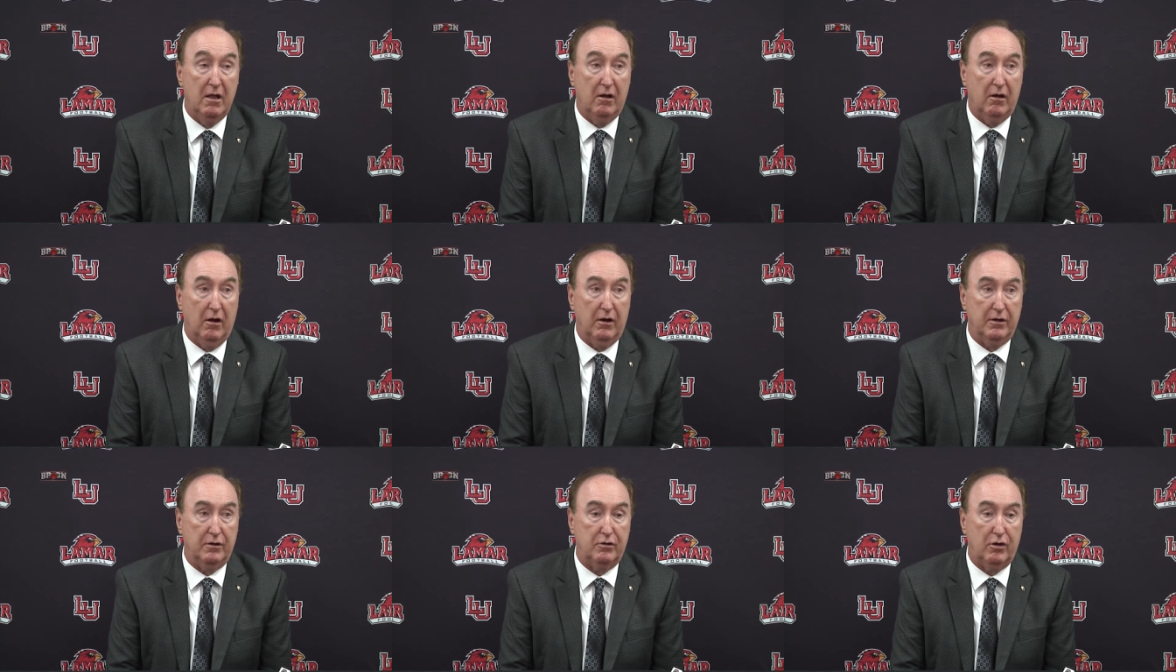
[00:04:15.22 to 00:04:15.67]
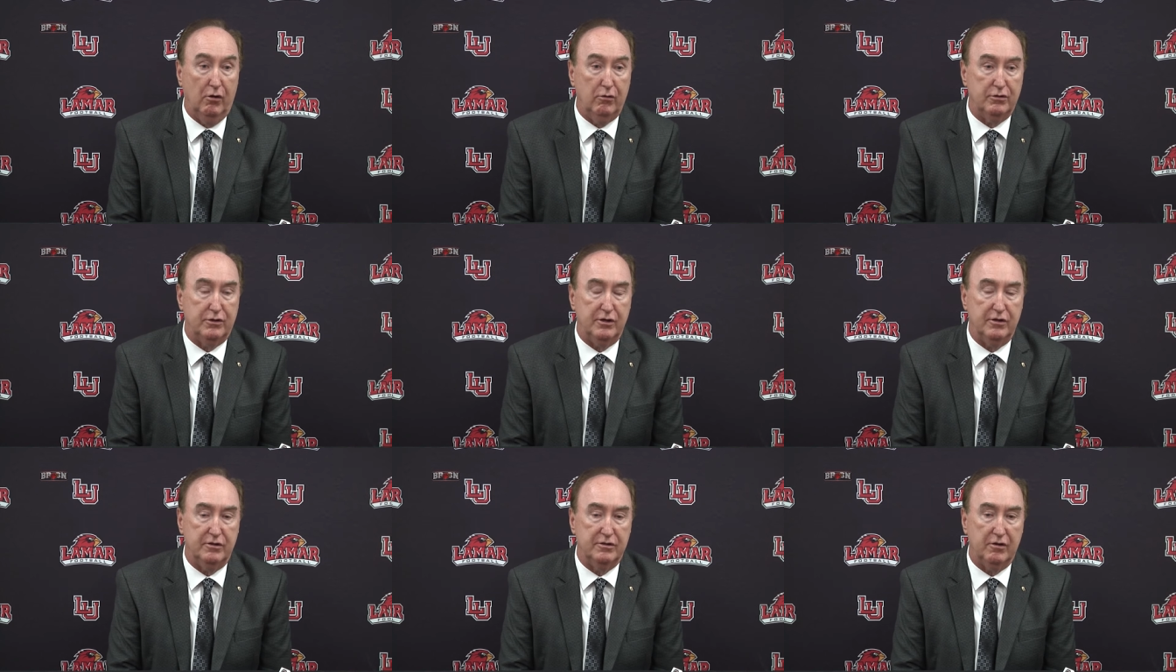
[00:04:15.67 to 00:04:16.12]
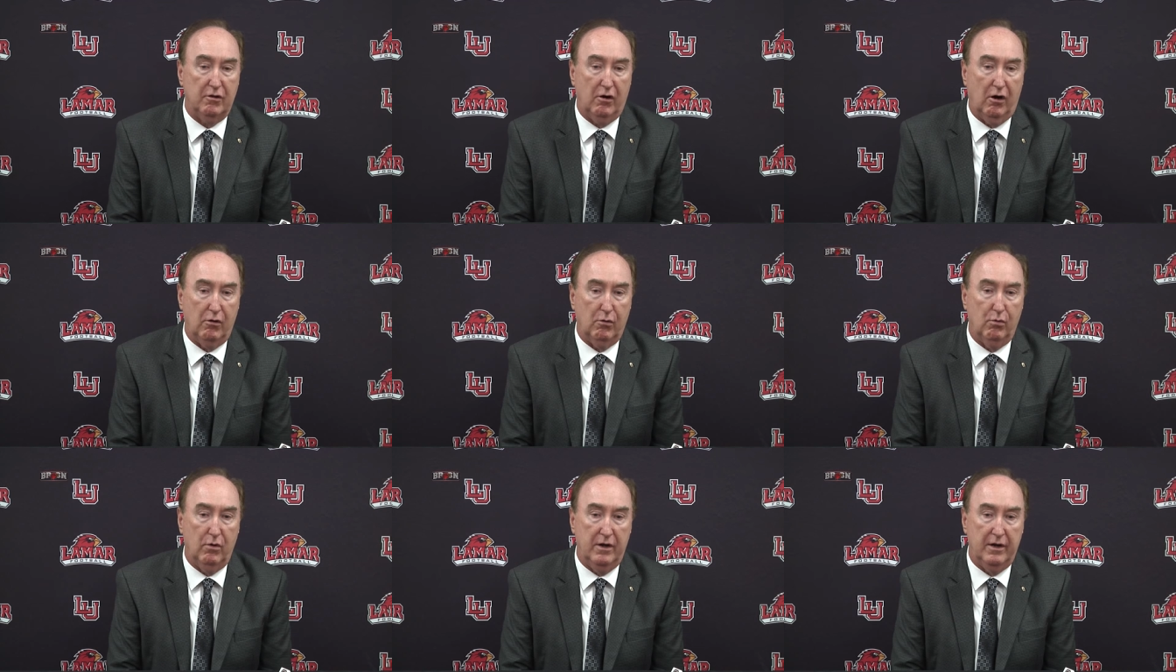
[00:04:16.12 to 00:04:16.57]
on coaches
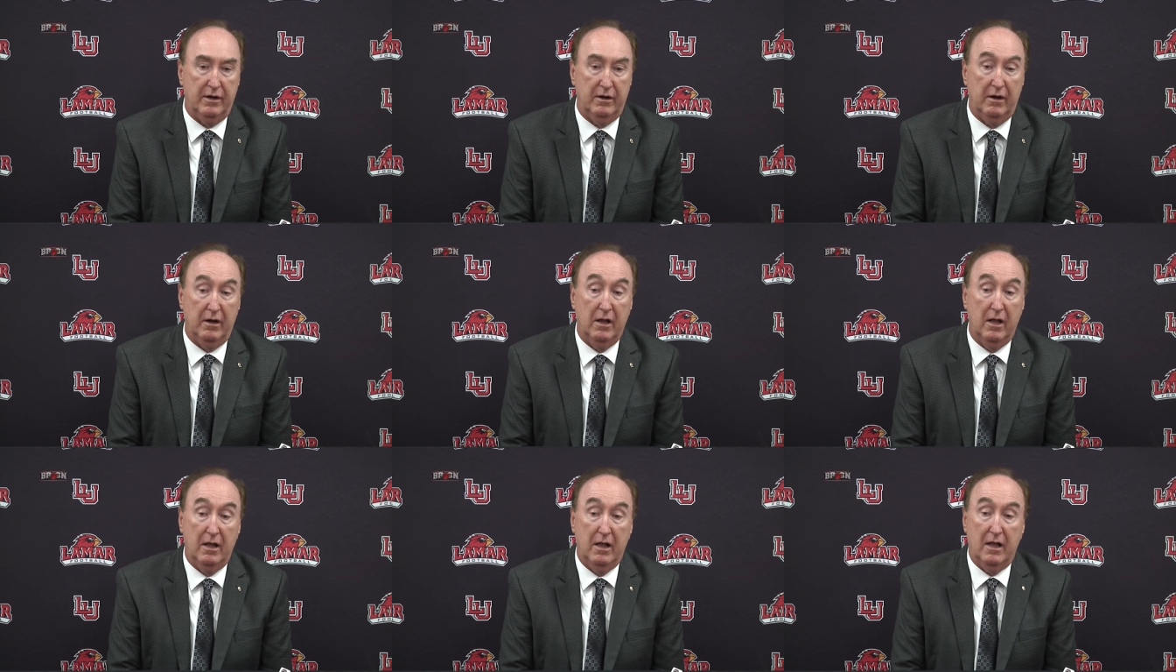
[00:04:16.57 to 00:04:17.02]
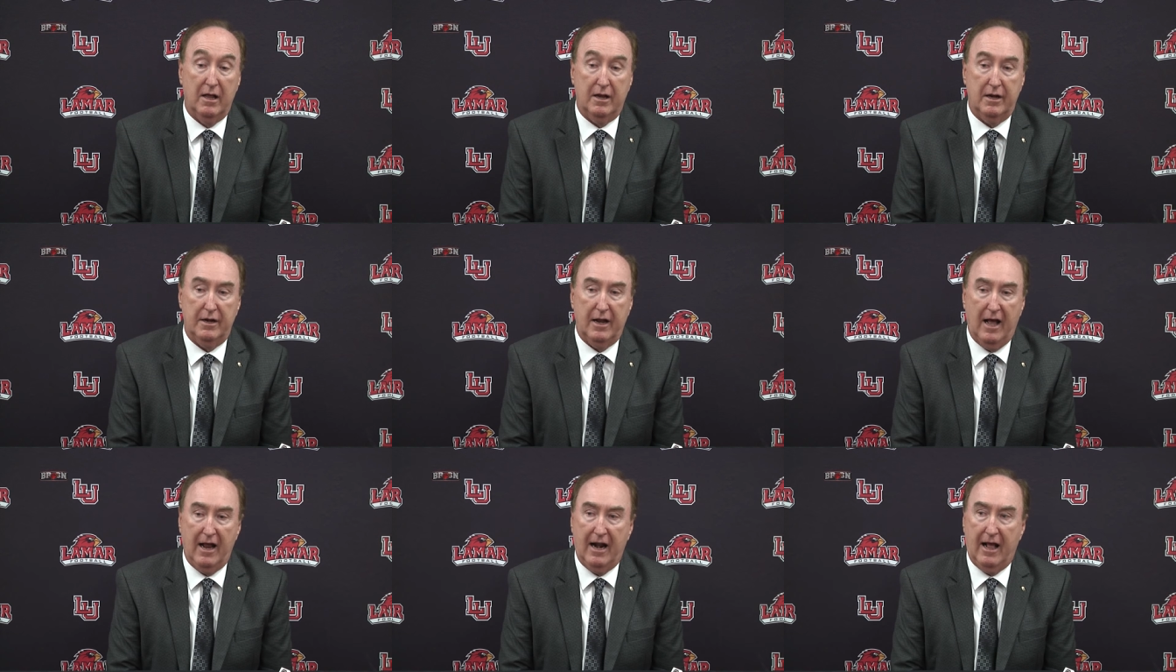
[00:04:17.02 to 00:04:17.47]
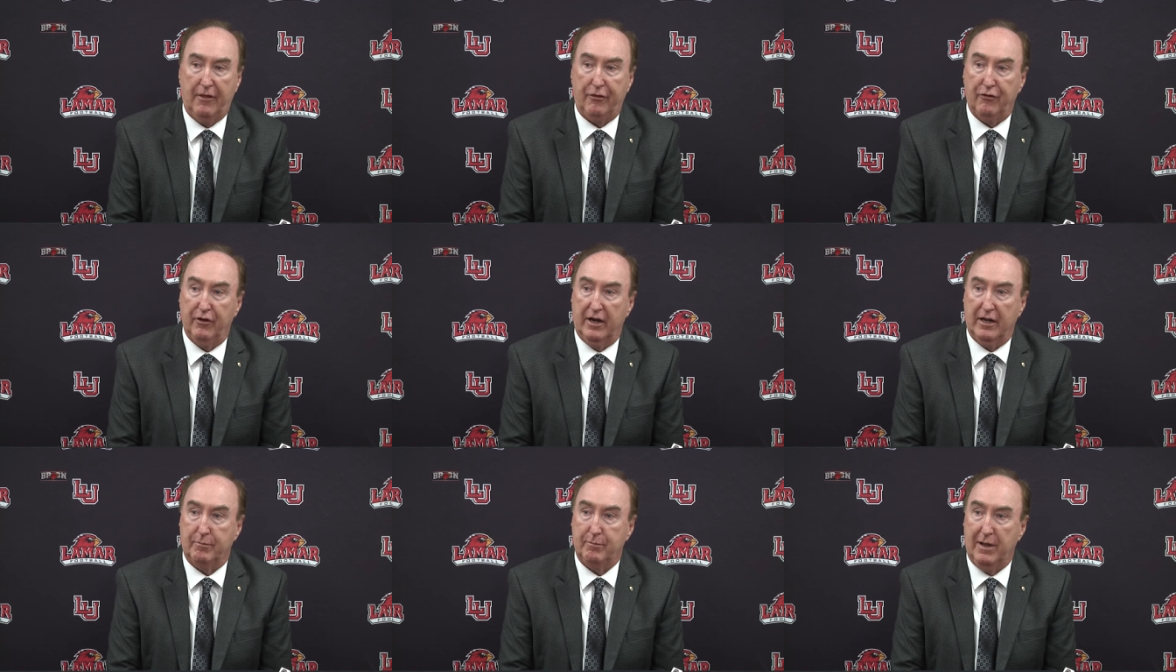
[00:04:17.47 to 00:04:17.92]
are when
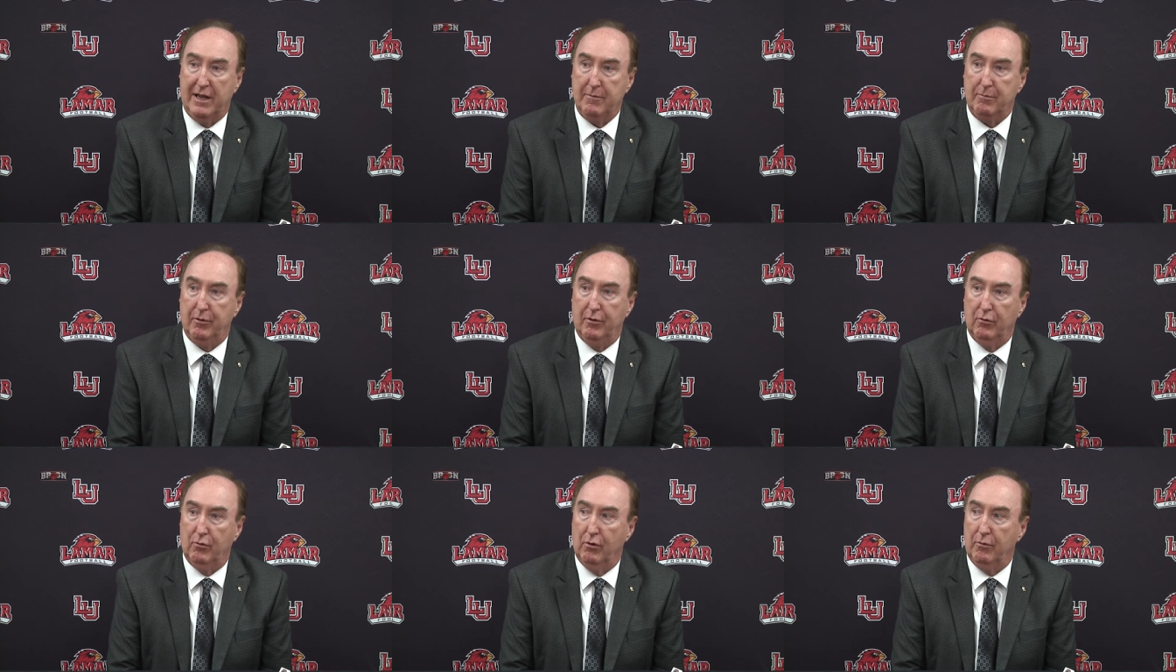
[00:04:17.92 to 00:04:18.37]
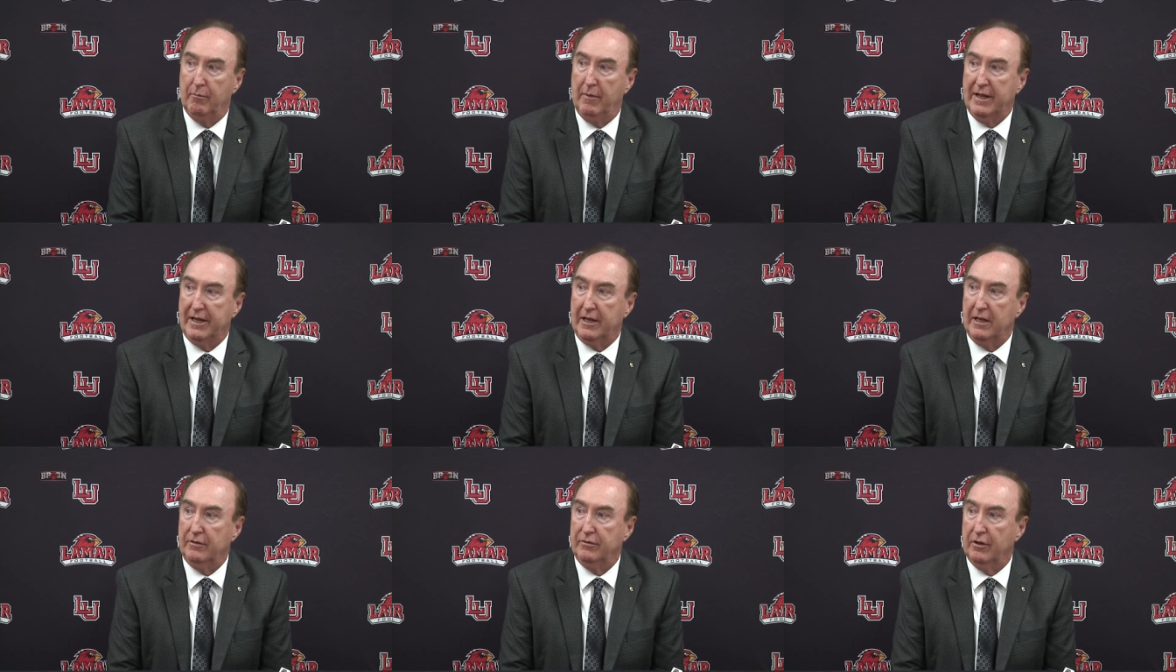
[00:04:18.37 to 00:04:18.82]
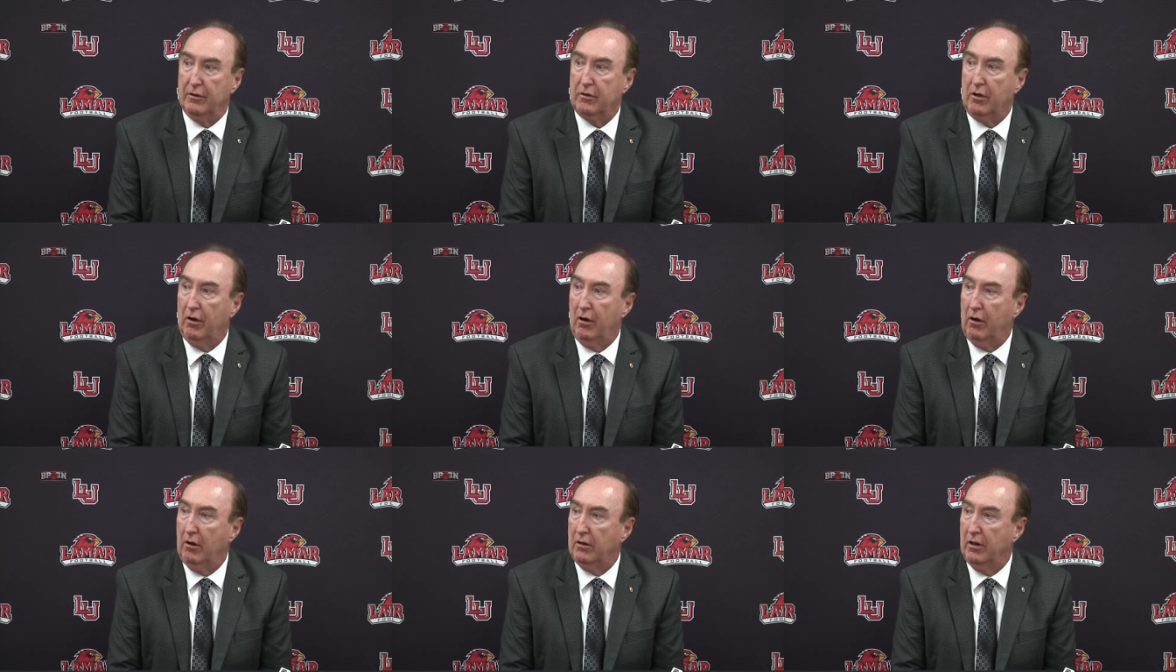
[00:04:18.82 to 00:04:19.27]
non-athletic people were making the
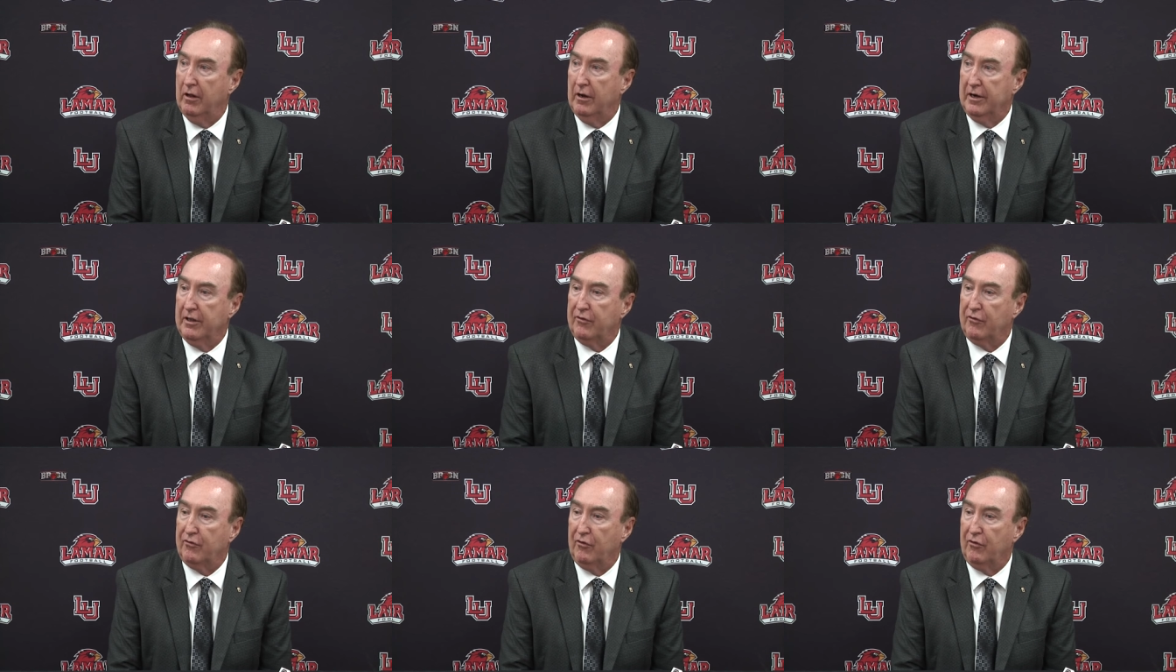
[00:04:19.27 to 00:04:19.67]
call on it.